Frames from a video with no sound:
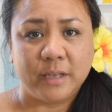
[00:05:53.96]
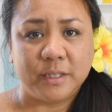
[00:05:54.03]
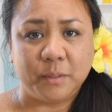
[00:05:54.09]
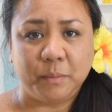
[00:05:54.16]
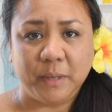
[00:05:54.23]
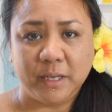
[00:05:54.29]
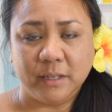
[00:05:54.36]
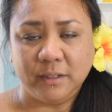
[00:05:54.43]
to
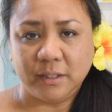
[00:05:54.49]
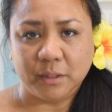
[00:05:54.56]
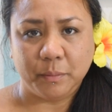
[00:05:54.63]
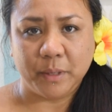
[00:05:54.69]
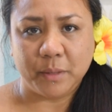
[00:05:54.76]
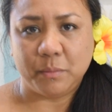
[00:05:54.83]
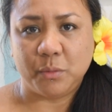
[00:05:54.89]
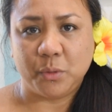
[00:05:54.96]
be a little
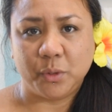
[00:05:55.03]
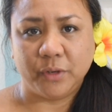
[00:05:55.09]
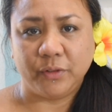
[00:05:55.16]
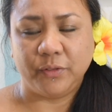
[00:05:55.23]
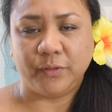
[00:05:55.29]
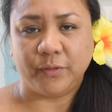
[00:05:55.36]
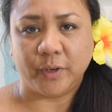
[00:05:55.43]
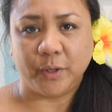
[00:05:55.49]
bit more
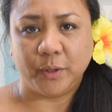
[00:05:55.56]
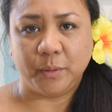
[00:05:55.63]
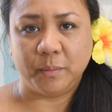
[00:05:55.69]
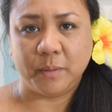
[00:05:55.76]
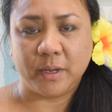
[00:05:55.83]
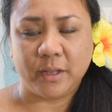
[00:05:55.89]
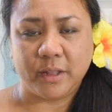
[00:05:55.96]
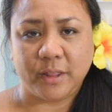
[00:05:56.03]

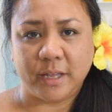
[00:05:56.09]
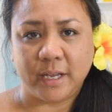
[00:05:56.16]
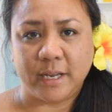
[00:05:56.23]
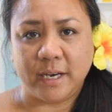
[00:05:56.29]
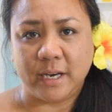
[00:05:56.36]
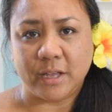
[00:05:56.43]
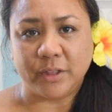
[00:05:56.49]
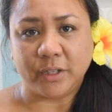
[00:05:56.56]
firm
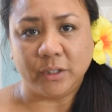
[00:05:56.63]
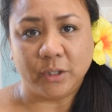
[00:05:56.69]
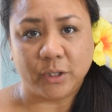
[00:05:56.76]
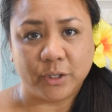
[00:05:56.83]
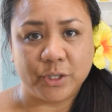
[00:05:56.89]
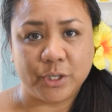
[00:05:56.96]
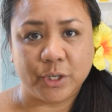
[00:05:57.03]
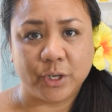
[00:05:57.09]
than the
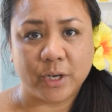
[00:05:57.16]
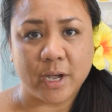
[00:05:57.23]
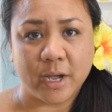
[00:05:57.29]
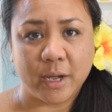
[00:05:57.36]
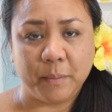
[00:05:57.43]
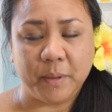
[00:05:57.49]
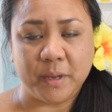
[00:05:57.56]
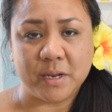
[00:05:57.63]
larger
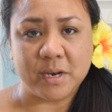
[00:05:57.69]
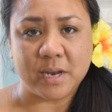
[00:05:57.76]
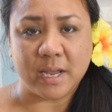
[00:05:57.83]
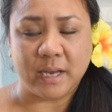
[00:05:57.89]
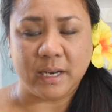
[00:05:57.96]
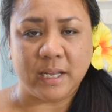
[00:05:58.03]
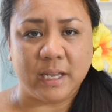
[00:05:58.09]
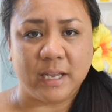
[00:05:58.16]
cup in
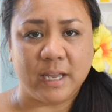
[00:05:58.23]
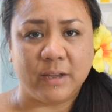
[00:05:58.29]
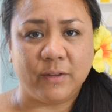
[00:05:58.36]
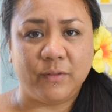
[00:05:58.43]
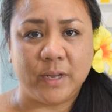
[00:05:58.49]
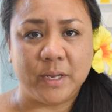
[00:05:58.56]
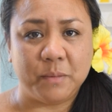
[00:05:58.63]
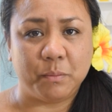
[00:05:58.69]
any
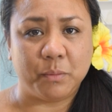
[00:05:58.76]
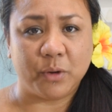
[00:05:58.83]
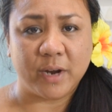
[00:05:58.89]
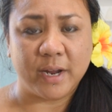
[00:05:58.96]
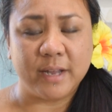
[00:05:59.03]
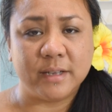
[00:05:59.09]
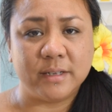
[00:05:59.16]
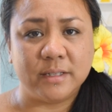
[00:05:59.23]
given
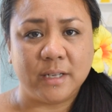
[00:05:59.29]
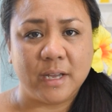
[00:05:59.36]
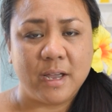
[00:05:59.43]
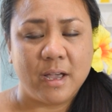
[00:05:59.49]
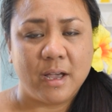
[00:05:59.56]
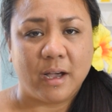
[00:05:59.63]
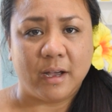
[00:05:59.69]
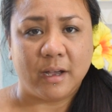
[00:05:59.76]
brand,
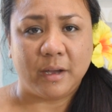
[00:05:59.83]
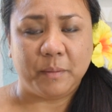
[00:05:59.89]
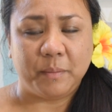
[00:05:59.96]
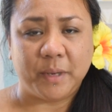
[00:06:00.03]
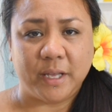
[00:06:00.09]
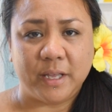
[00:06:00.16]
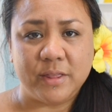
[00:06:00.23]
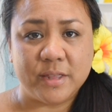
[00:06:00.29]

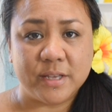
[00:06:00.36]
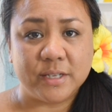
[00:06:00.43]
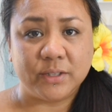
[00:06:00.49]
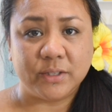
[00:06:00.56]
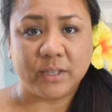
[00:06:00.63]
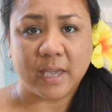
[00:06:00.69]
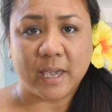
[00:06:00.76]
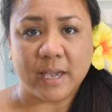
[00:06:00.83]
but in
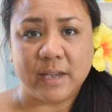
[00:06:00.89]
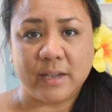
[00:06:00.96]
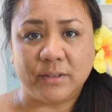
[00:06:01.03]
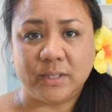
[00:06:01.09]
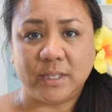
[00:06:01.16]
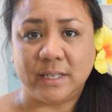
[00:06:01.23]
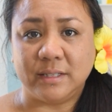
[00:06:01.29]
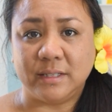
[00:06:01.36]
this
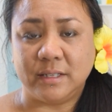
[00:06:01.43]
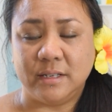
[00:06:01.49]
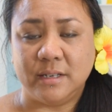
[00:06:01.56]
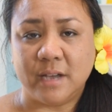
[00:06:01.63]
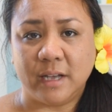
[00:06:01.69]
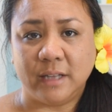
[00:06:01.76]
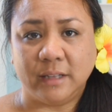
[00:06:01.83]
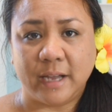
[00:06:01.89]
case it's
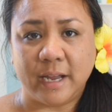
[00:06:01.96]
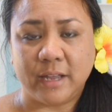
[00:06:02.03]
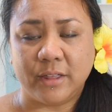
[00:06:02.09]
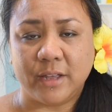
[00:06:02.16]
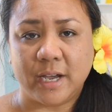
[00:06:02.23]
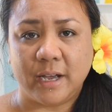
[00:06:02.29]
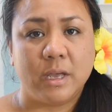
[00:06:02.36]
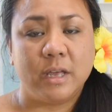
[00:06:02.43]
not like
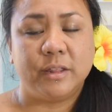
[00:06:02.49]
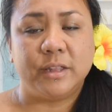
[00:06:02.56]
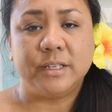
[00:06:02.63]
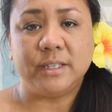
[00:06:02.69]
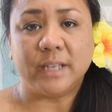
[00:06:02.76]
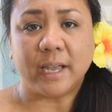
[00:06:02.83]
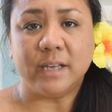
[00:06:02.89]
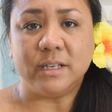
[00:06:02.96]
that. The
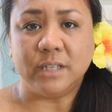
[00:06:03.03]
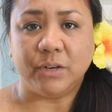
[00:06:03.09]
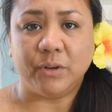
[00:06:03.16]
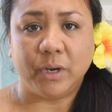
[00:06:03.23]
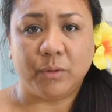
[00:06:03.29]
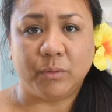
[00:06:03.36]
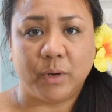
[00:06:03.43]
secondary